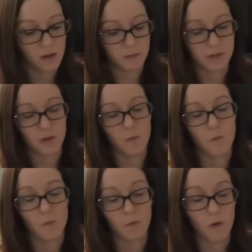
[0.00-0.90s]
was like
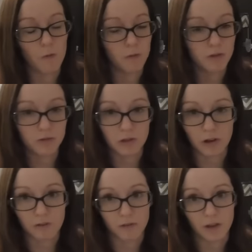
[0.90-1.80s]
almost
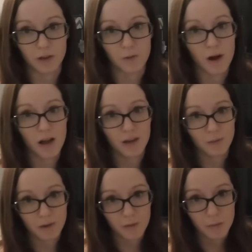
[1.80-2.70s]
regretful, like why
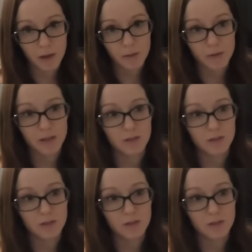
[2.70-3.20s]
did we have a baby,